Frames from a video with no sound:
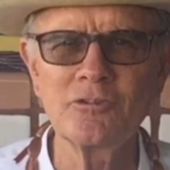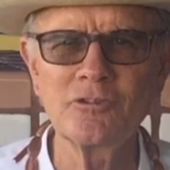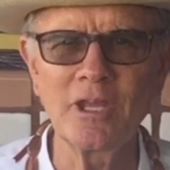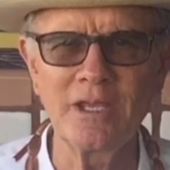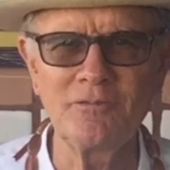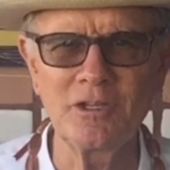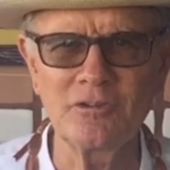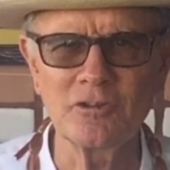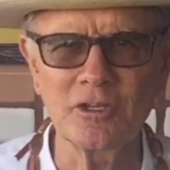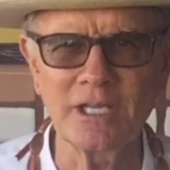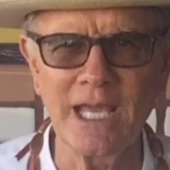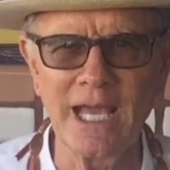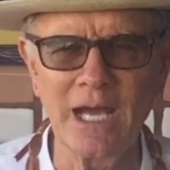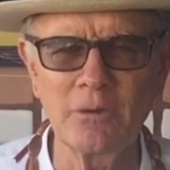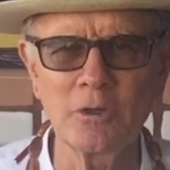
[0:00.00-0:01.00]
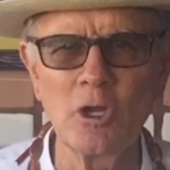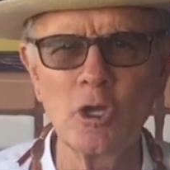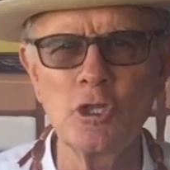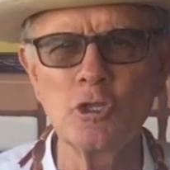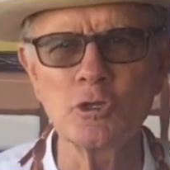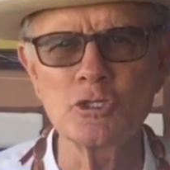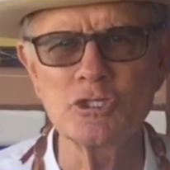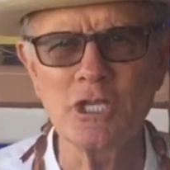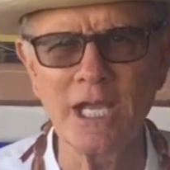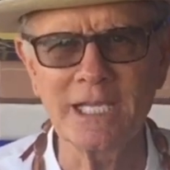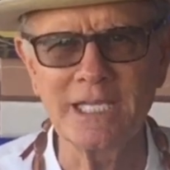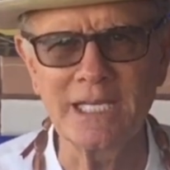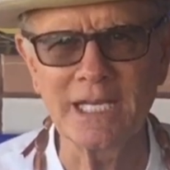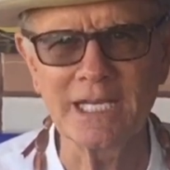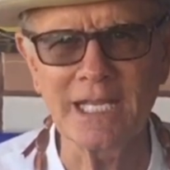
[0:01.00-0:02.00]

savings account, your checking